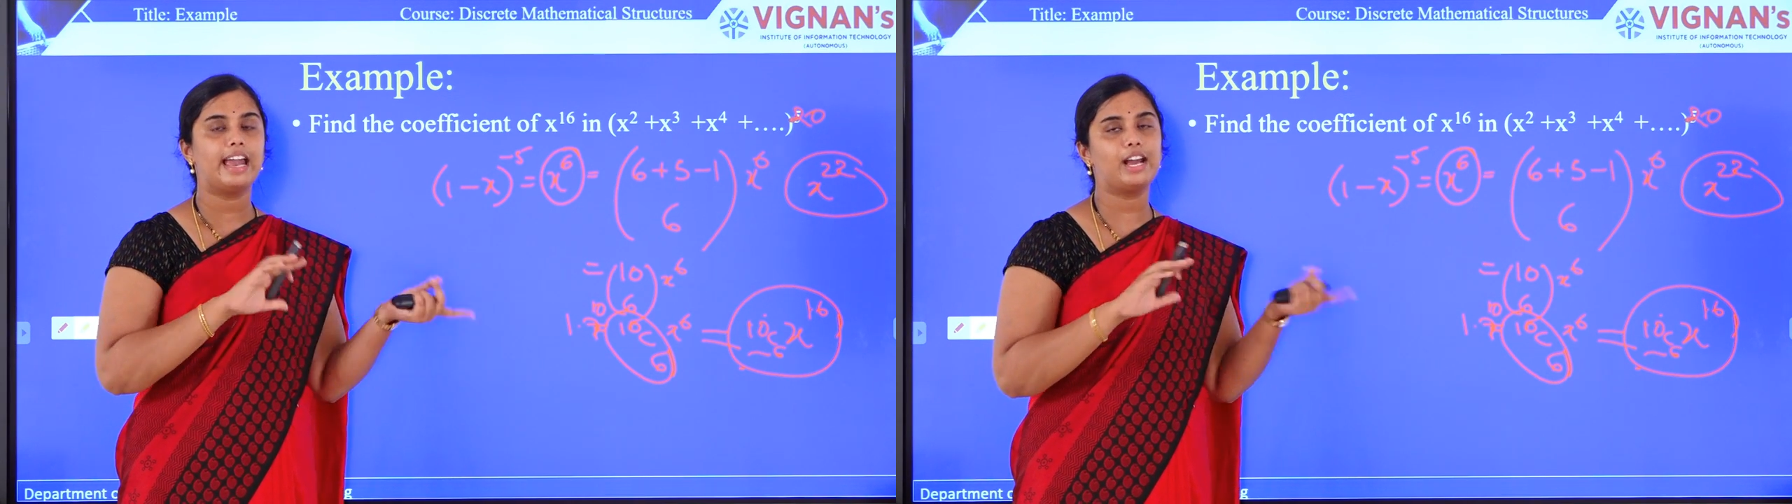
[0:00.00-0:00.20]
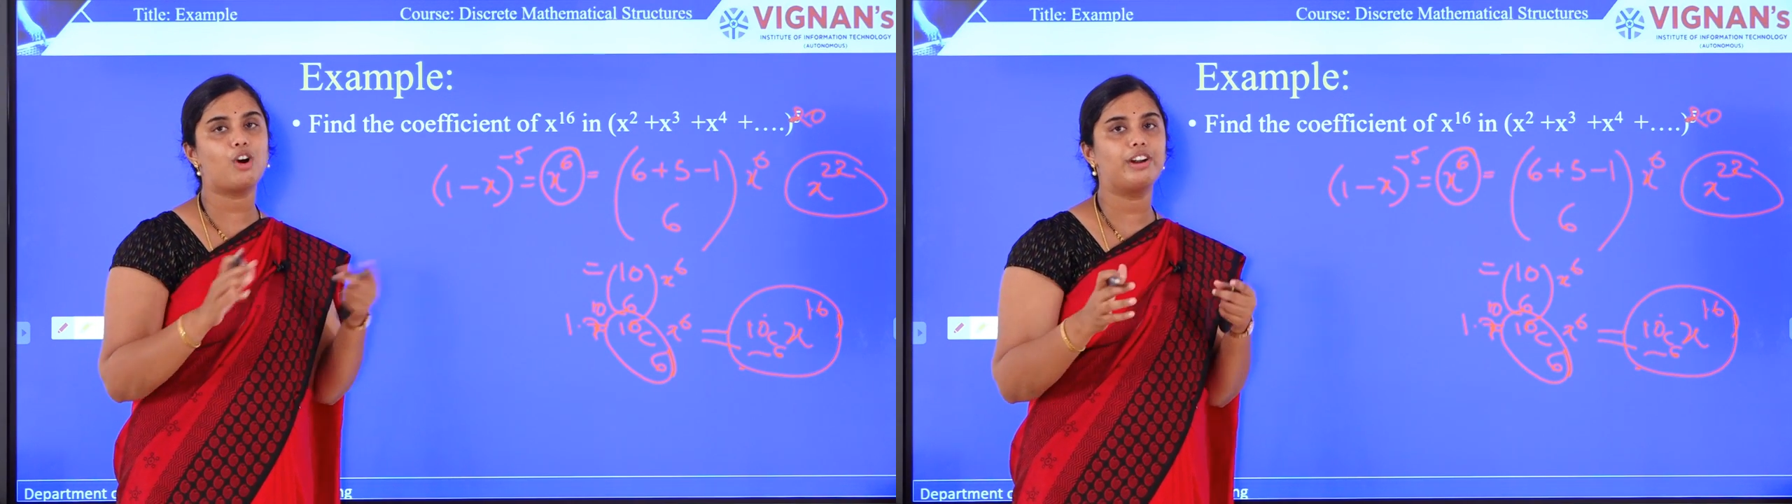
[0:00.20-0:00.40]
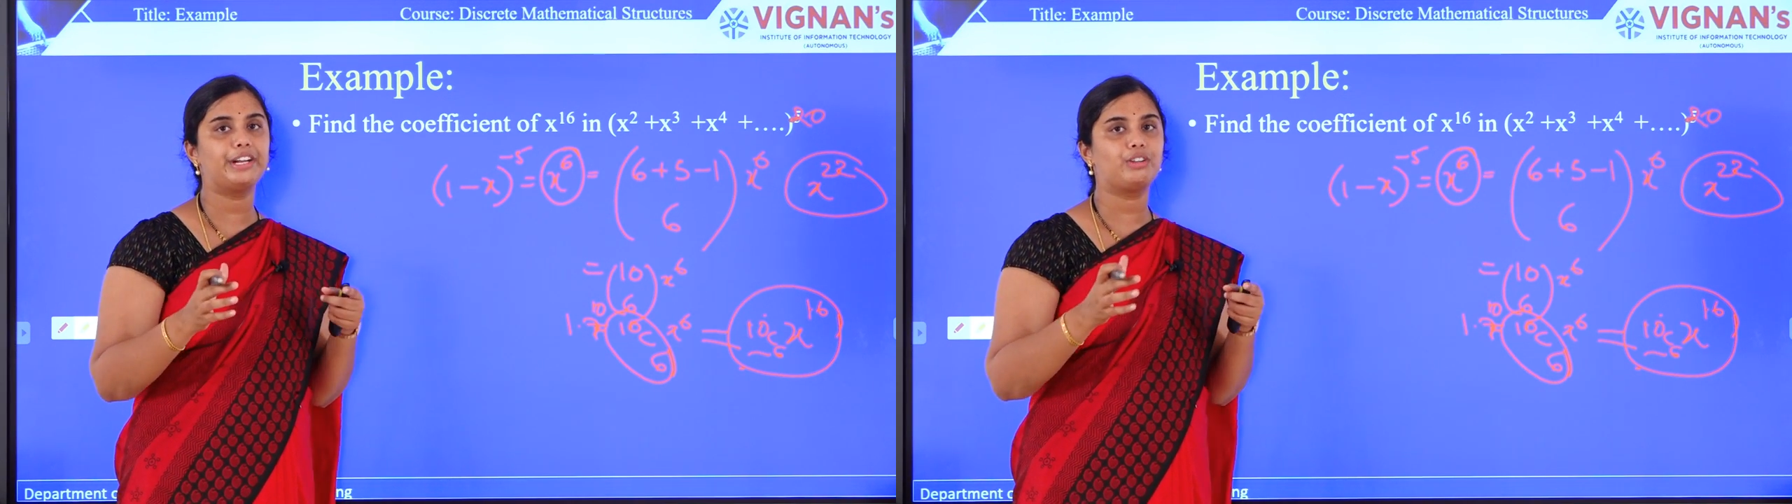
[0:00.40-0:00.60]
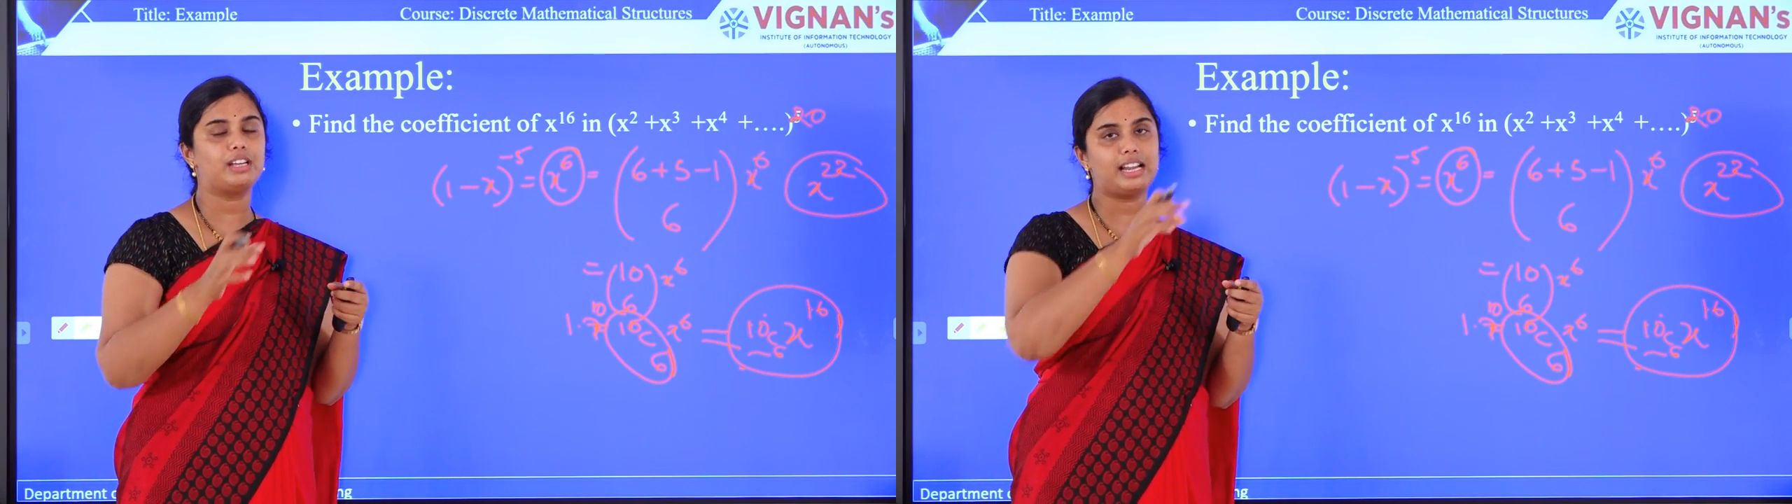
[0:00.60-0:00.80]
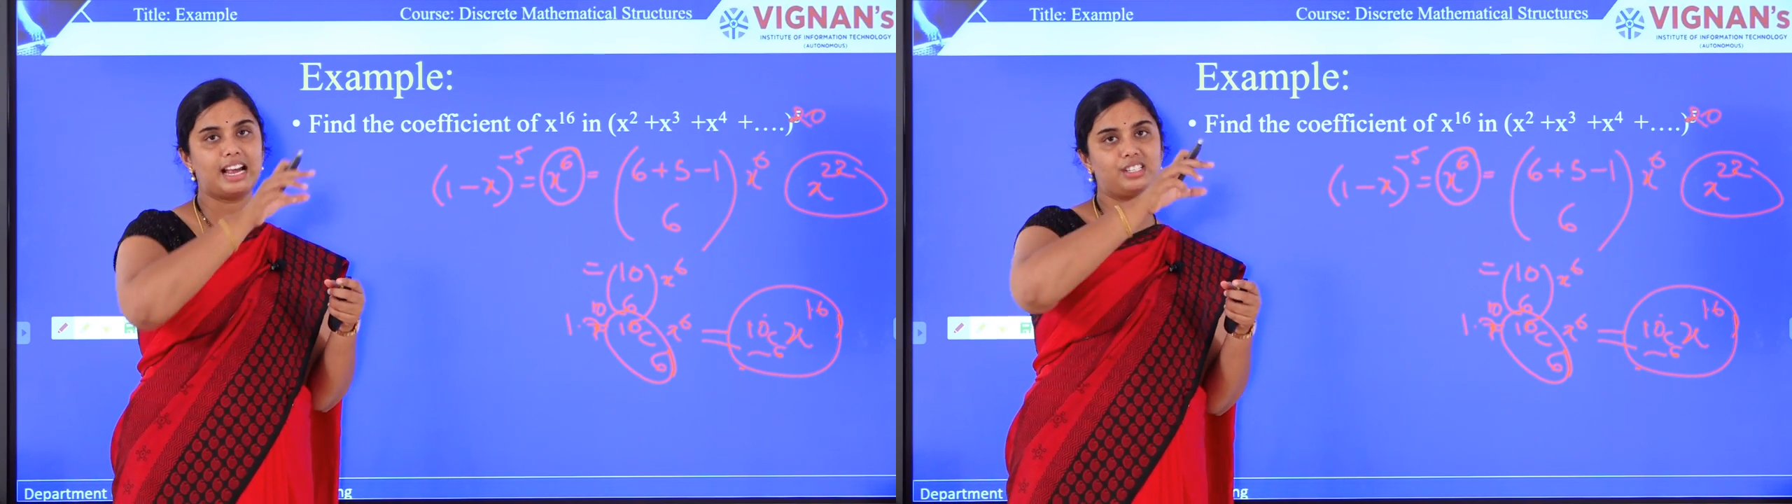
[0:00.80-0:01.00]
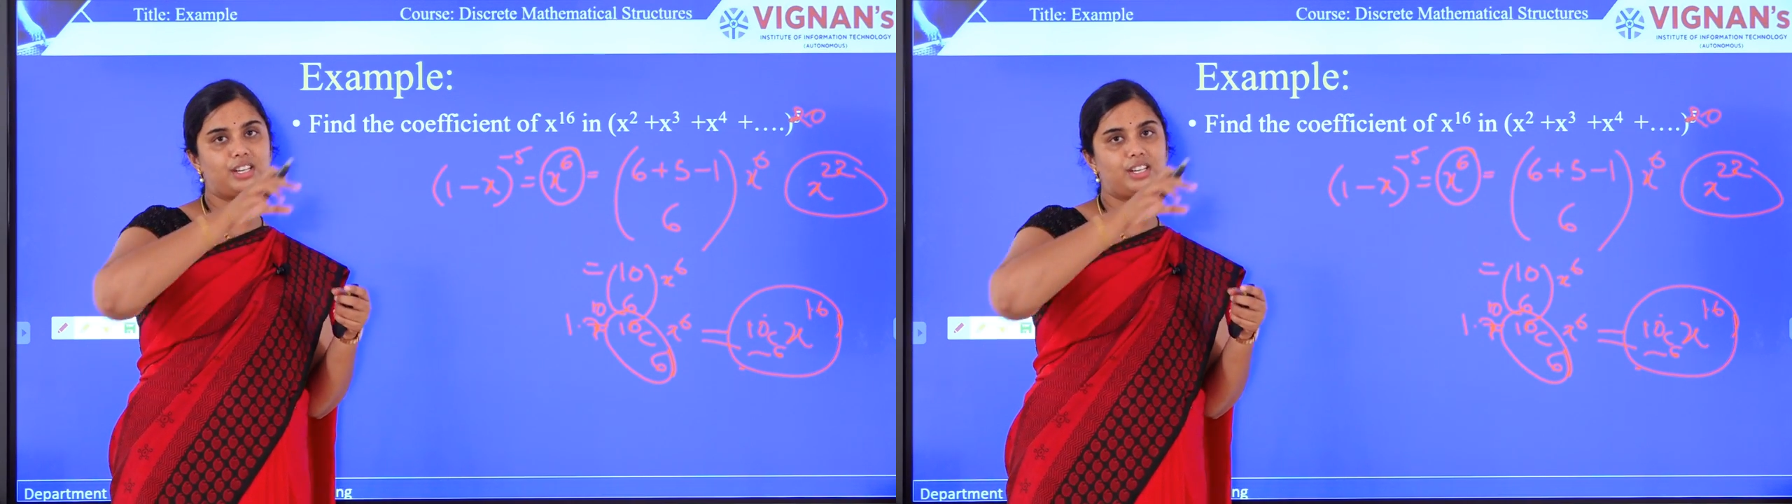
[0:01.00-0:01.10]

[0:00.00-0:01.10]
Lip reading: according to that and